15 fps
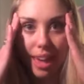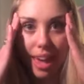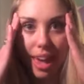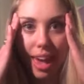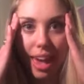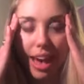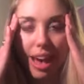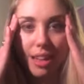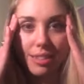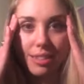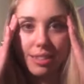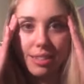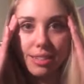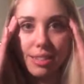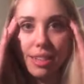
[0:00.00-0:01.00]

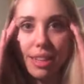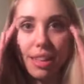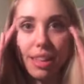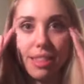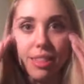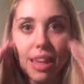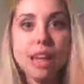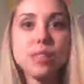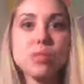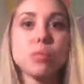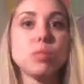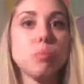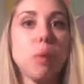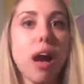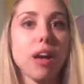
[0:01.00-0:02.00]
And that's
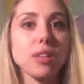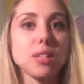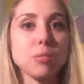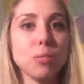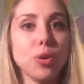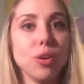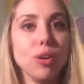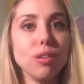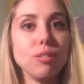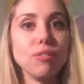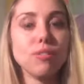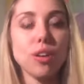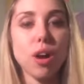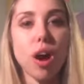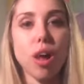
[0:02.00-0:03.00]
what's possible
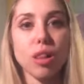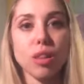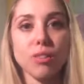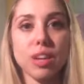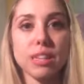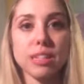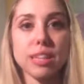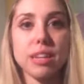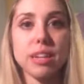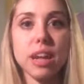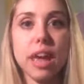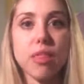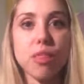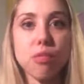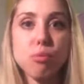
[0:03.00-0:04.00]
for all of us.
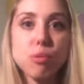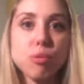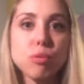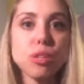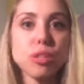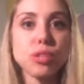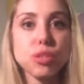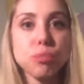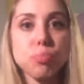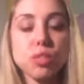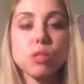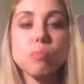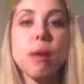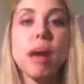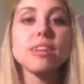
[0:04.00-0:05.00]
And through this new
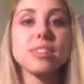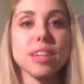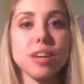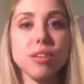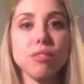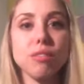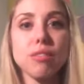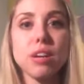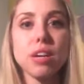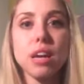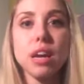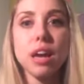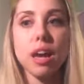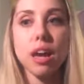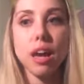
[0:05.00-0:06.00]
perspective,
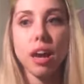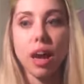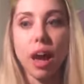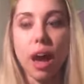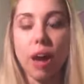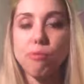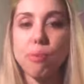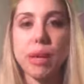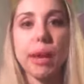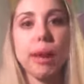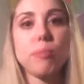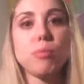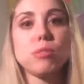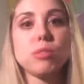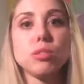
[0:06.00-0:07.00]
I've been
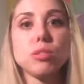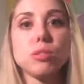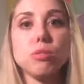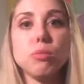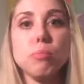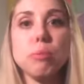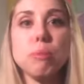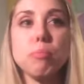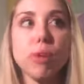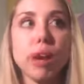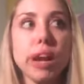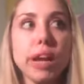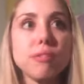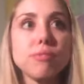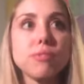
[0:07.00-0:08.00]
able to be
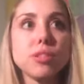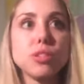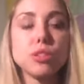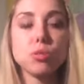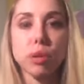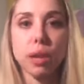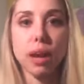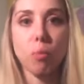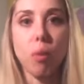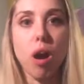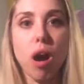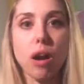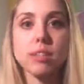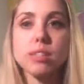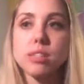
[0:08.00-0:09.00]
brave to do what I
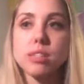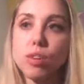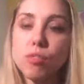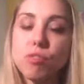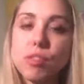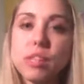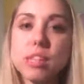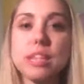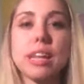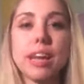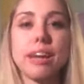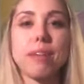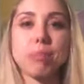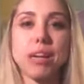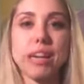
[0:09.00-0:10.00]
want, still feeling
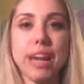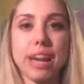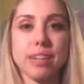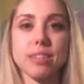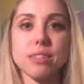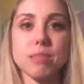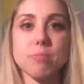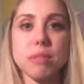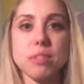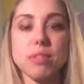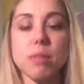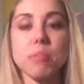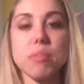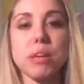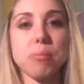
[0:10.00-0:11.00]
like I'm connected to
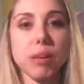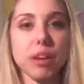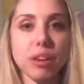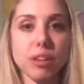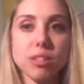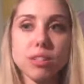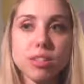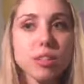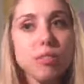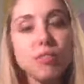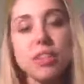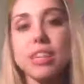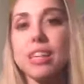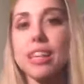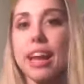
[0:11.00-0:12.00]
something bigger, still
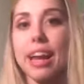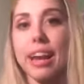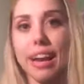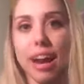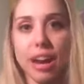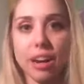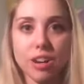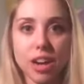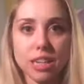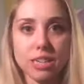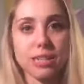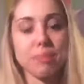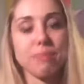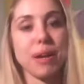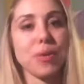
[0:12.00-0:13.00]
feeling like I got
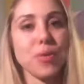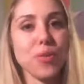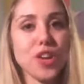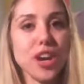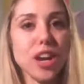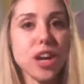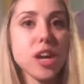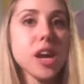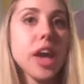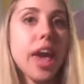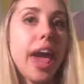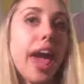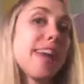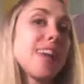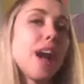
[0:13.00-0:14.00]
Christ in my corner,
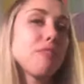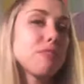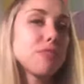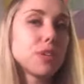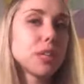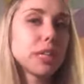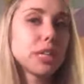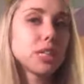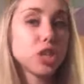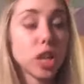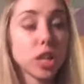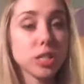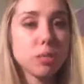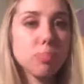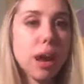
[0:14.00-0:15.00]
and not feeling
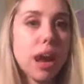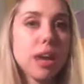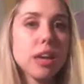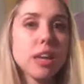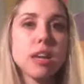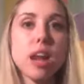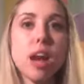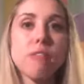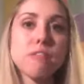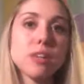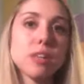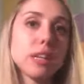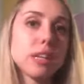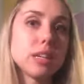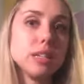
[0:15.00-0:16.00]
judged by it, not
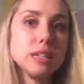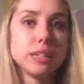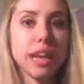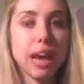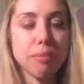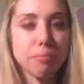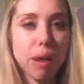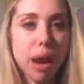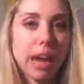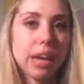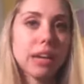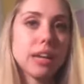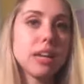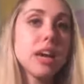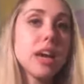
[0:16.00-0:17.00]
feeling condemned by
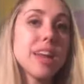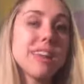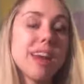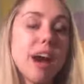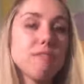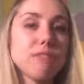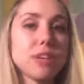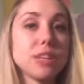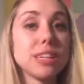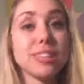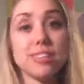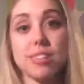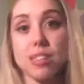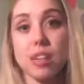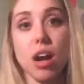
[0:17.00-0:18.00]
it, not feeling
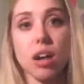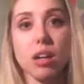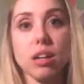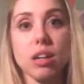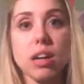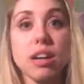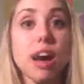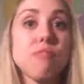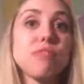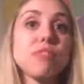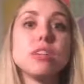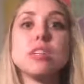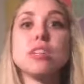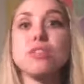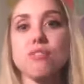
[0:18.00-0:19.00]
stuck, not
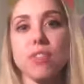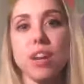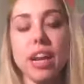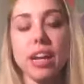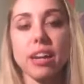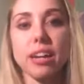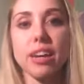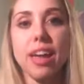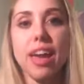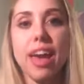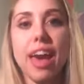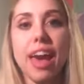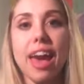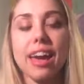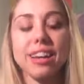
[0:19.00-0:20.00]
feeling afraid.
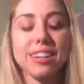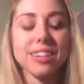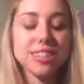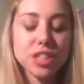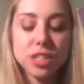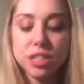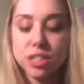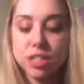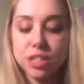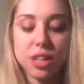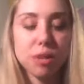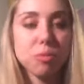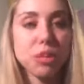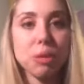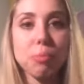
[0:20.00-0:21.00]
And just to
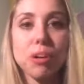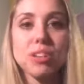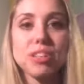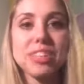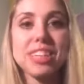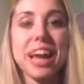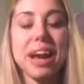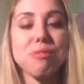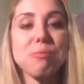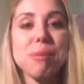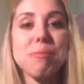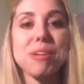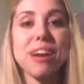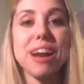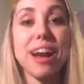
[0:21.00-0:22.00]
share really personally, I
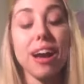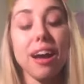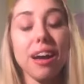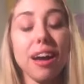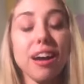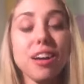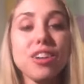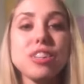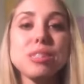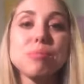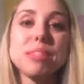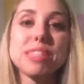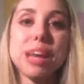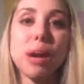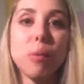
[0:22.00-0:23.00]
remember at
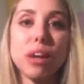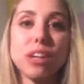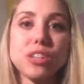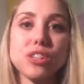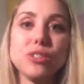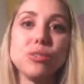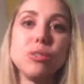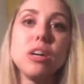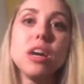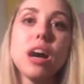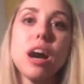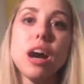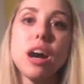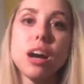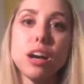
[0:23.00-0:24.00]
Christmas I went to
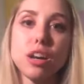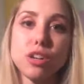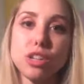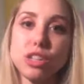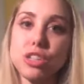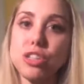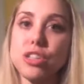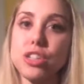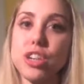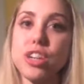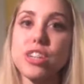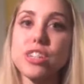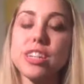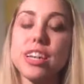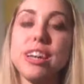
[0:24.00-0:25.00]
a Christian
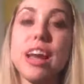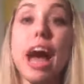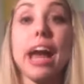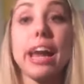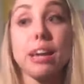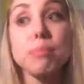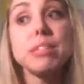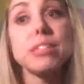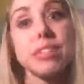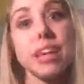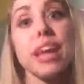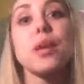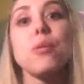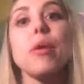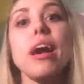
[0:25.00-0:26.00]
church, and I had been
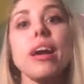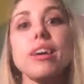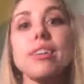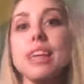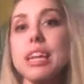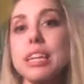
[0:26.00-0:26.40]
staying away because I